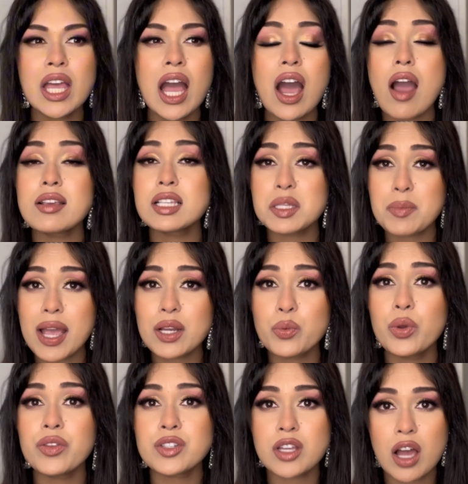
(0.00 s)
I suspect
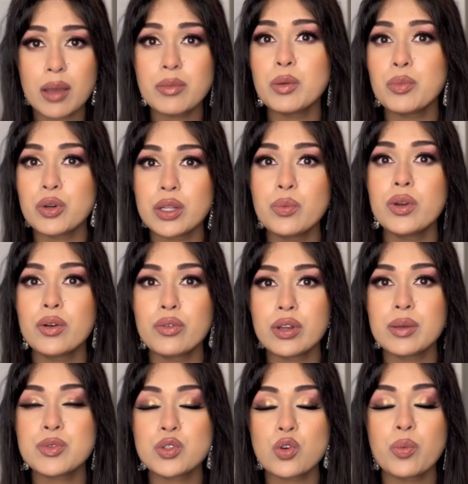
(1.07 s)
with time your body will
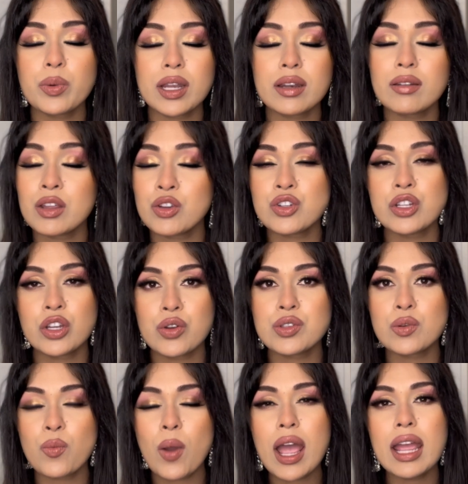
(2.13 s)
reabsorb and it usually goes
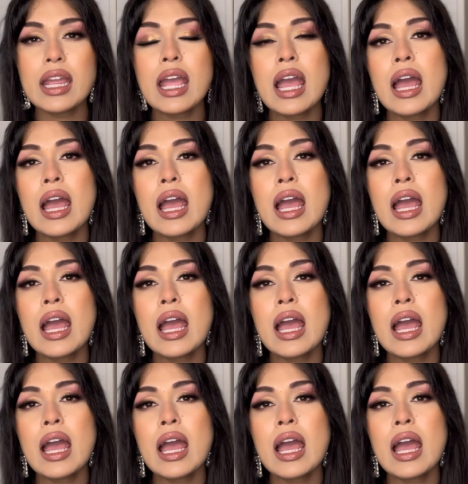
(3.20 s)
away,